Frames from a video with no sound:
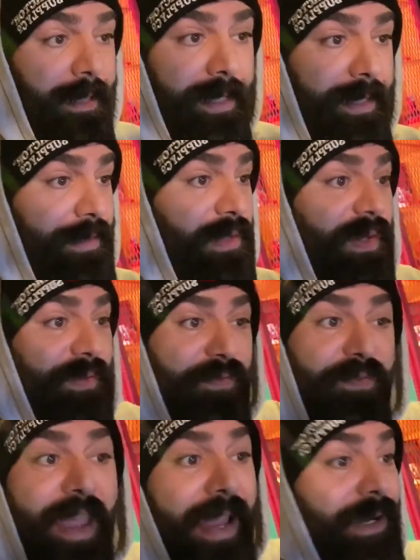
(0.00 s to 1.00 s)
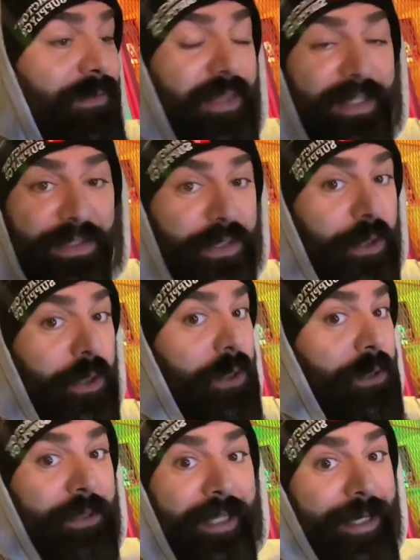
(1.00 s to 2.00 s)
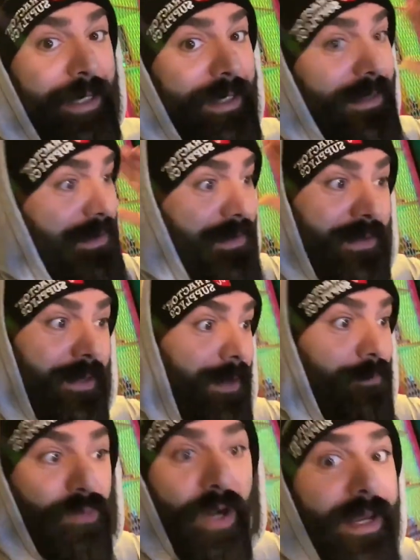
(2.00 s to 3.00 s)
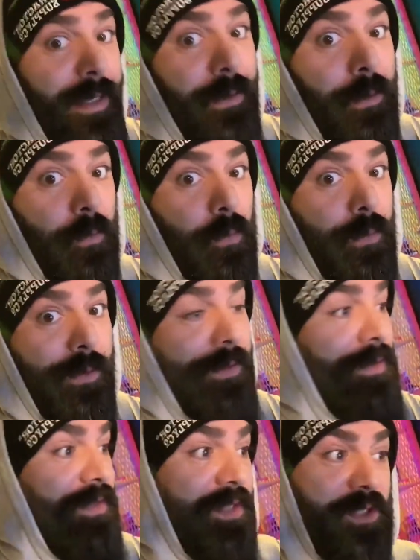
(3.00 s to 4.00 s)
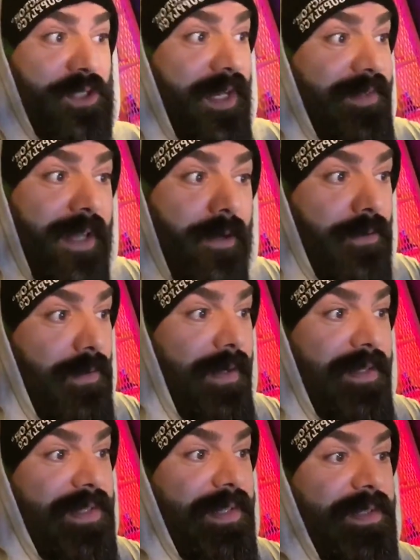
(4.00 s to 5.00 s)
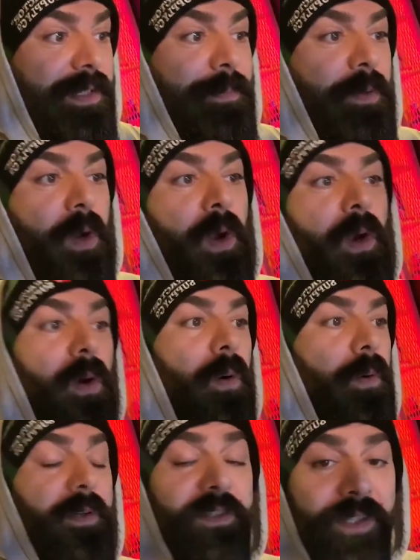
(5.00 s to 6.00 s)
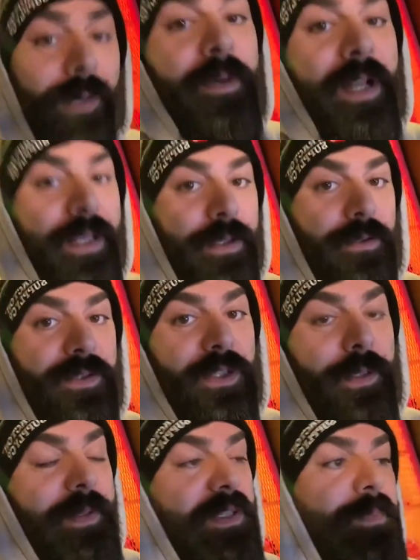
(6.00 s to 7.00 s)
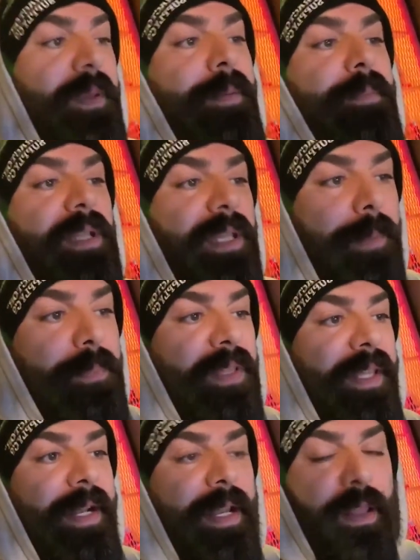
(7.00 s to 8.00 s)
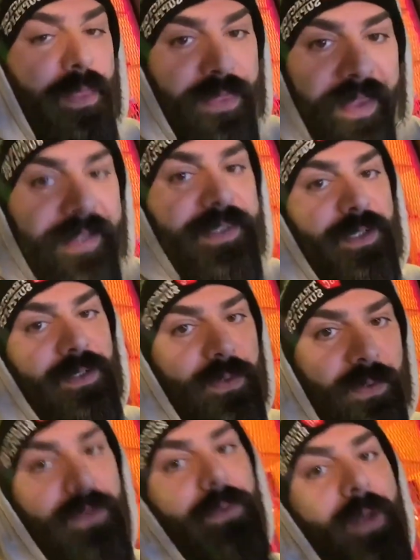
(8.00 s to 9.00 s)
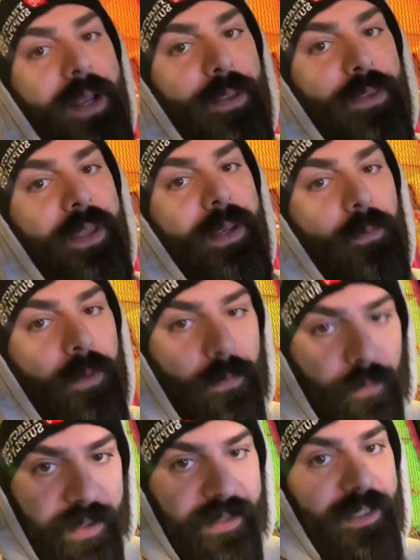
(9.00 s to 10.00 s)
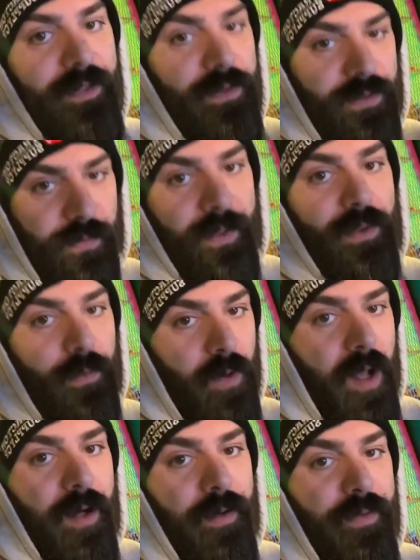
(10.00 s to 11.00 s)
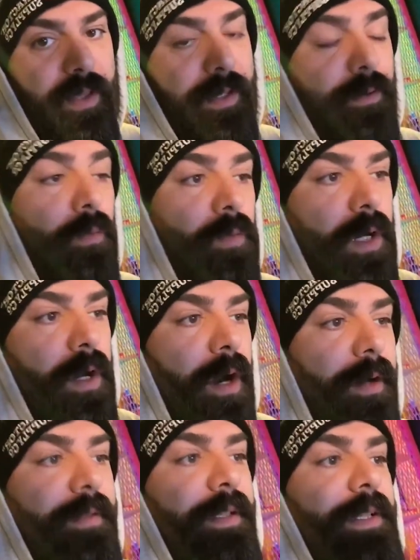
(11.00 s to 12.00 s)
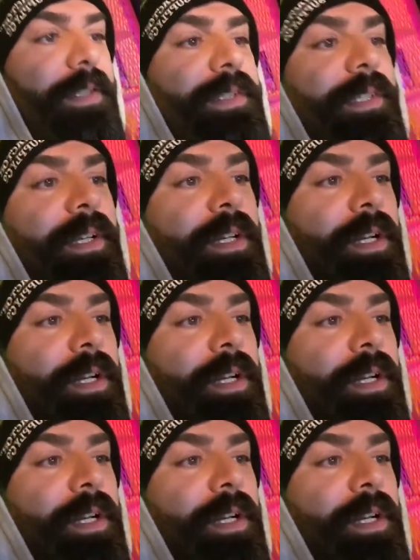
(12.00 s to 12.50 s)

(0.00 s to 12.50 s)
is a fan of this girl and is, like, breaking the rules to shut down criticism, or someone at YouTube is being manipulated and thinks they're doing the right thing when really they're doing the wrong thing. Regardless,